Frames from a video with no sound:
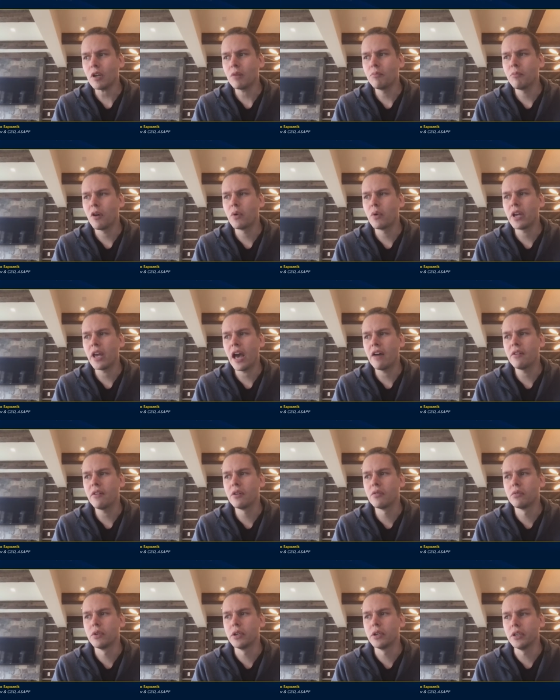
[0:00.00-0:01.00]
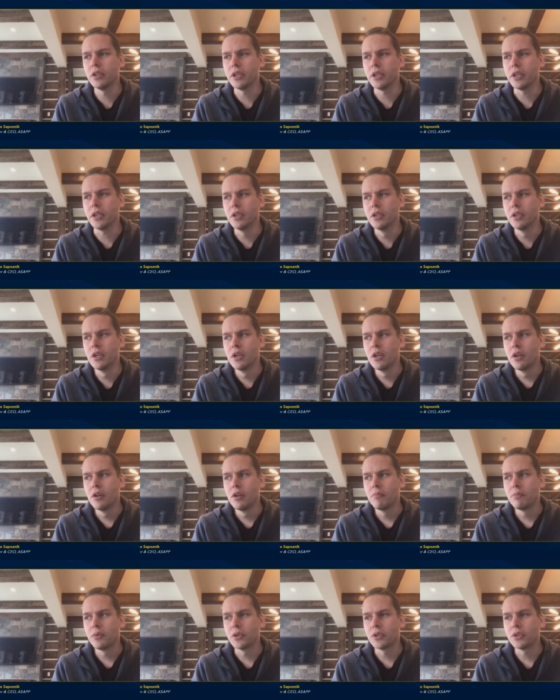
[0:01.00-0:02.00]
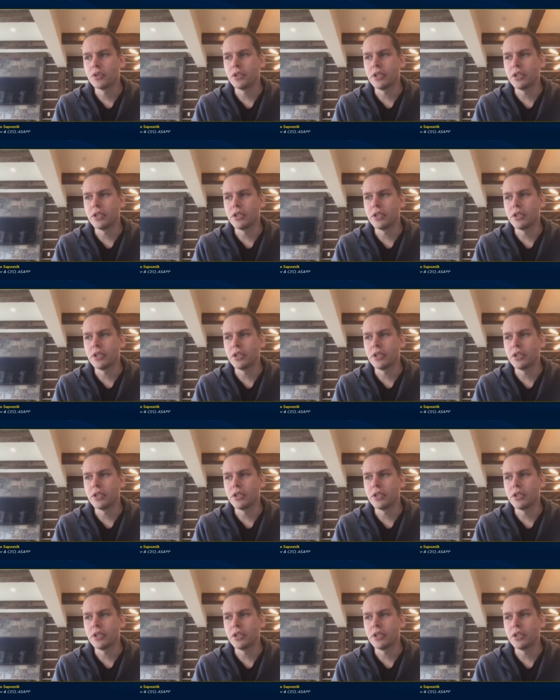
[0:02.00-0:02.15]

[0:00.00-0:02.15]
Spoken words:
but we haven't really pushed